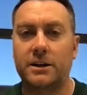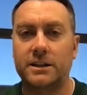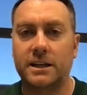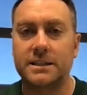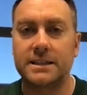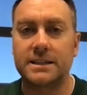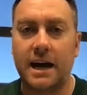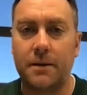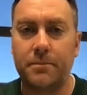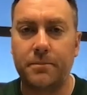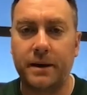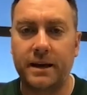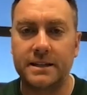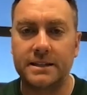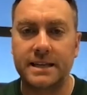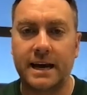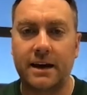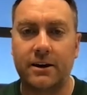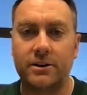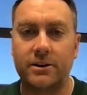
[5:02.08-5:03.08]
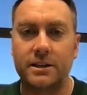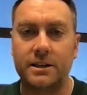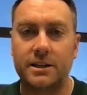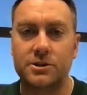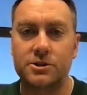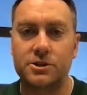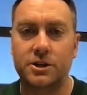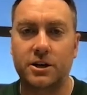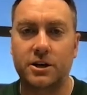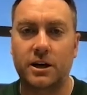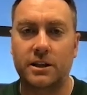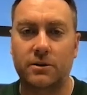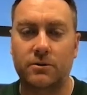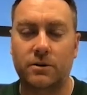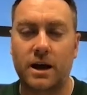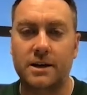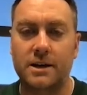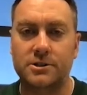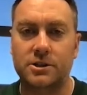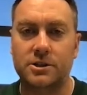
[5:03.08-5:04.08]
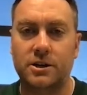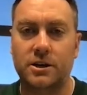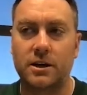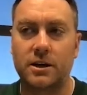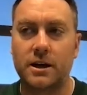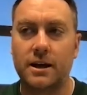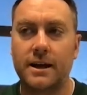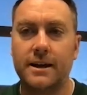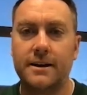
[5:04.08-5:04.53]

in the top end talent this year on the roster.